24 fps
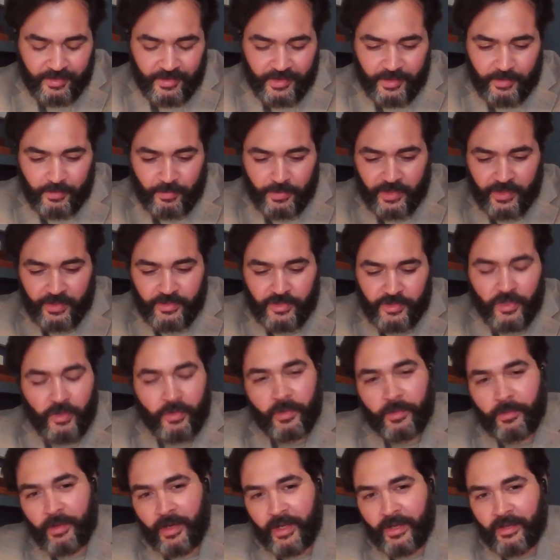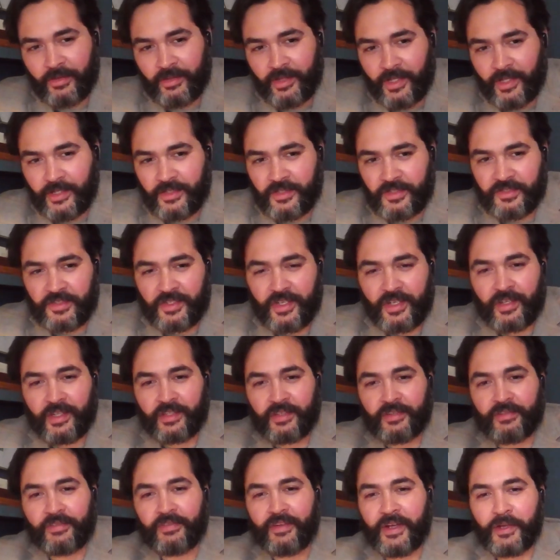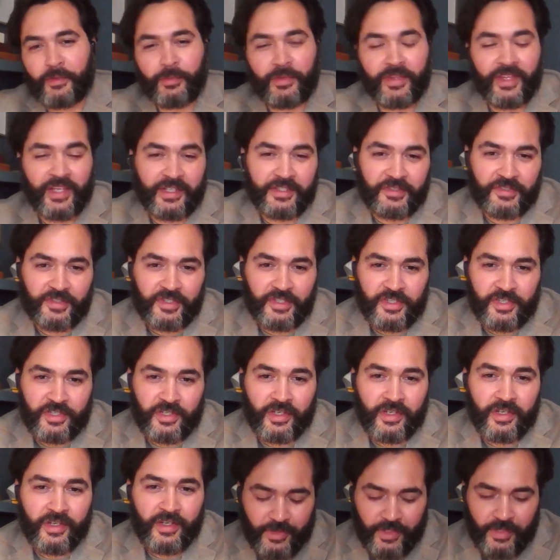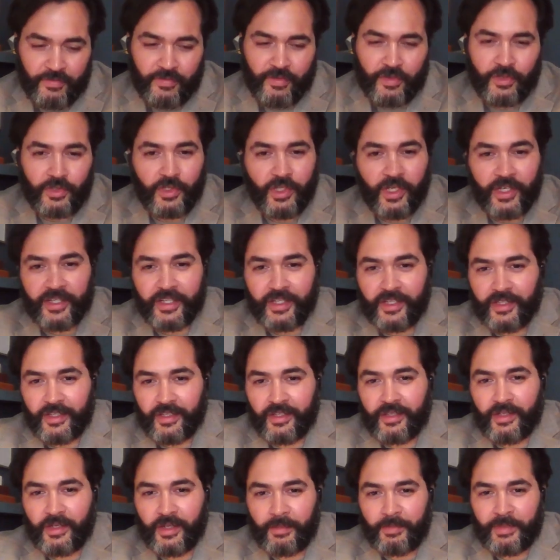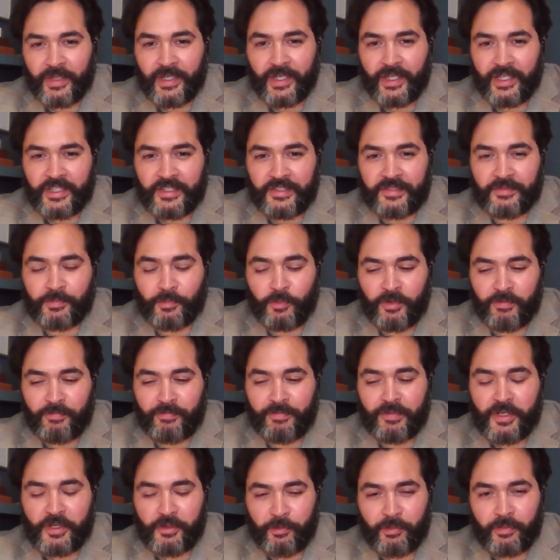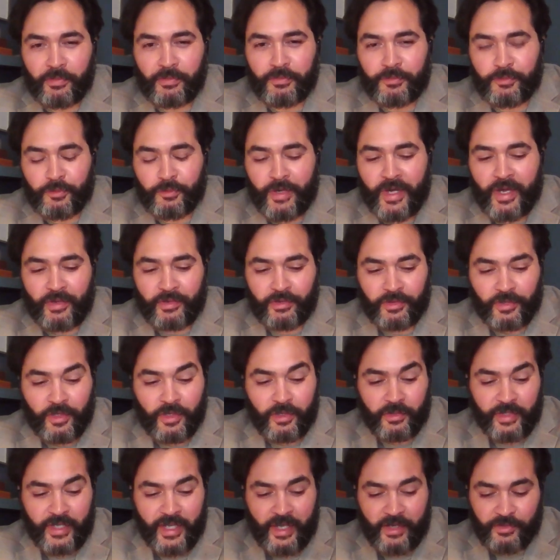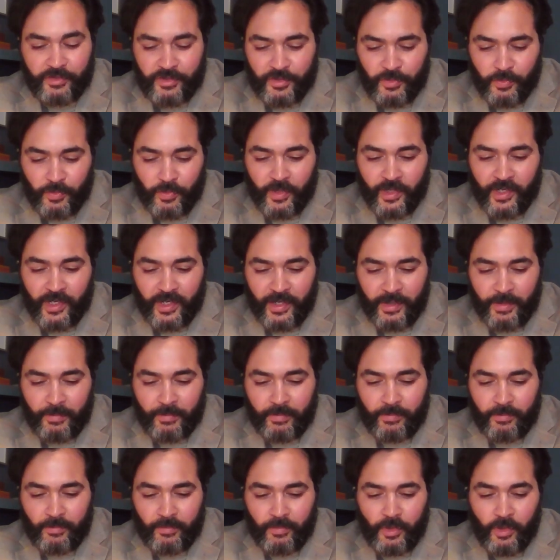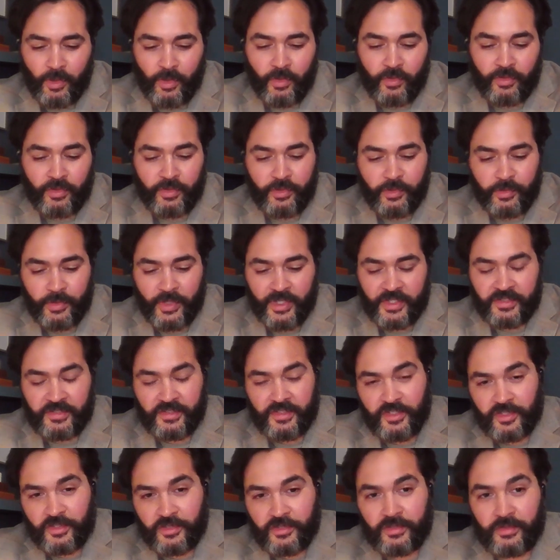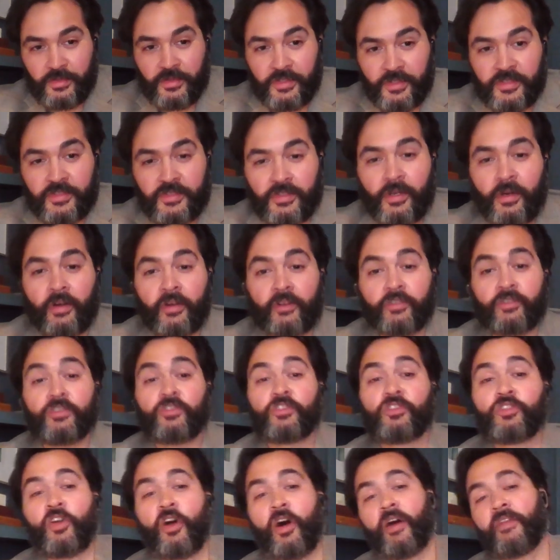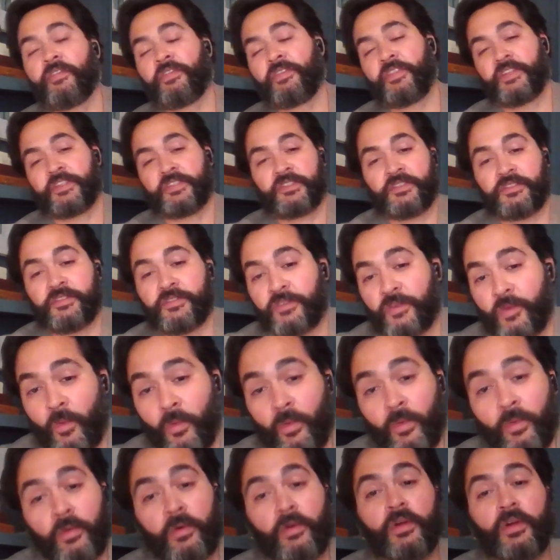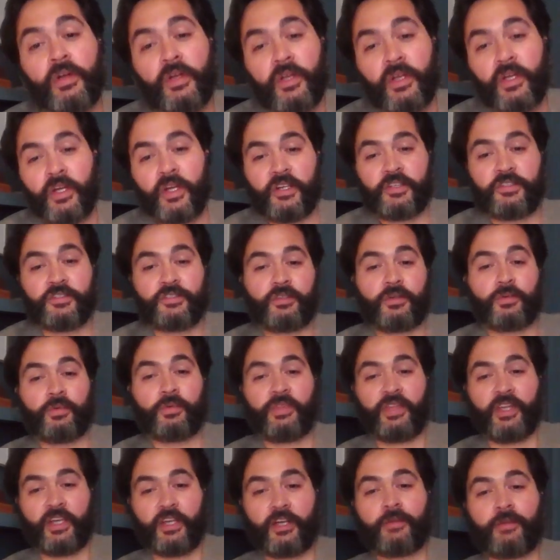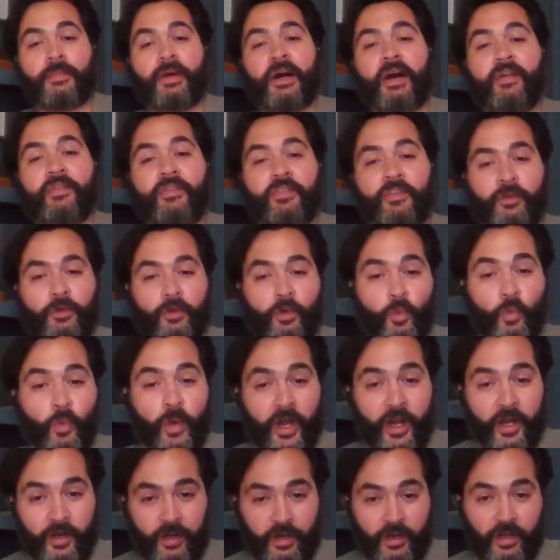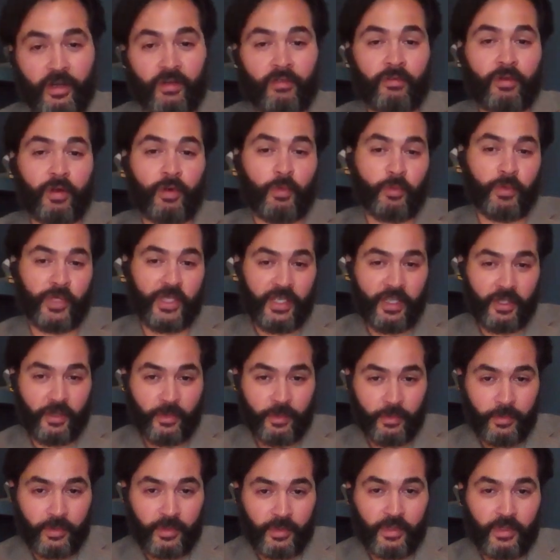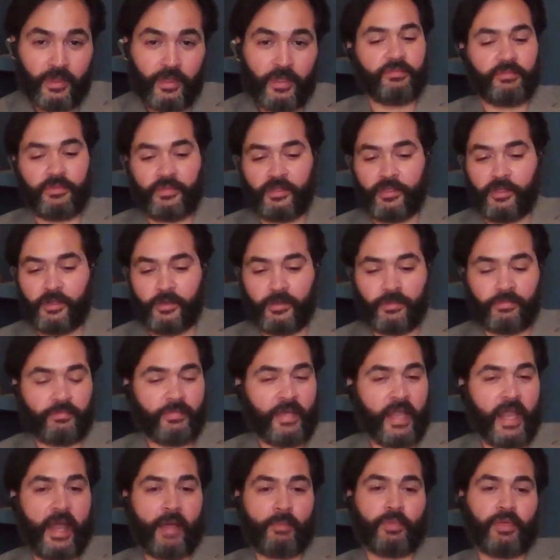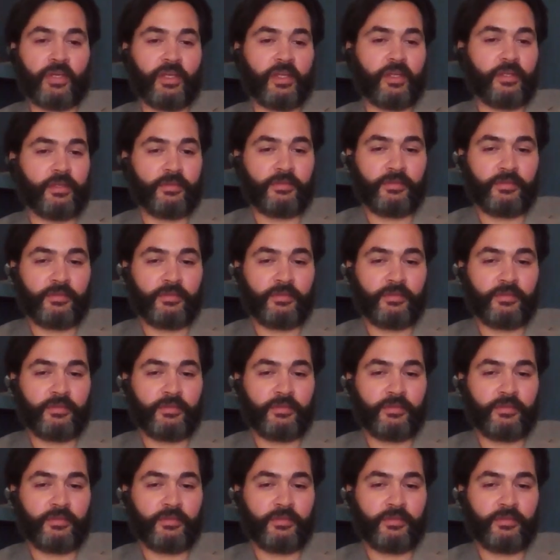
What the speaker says: that we joke around a lot, just kind of like the fight with anesthesia. If you're lucky, I mean, we've been around long now to where all the new anesthesia students are taught this in school, and so when they come out, they're aware of what we do. They're happily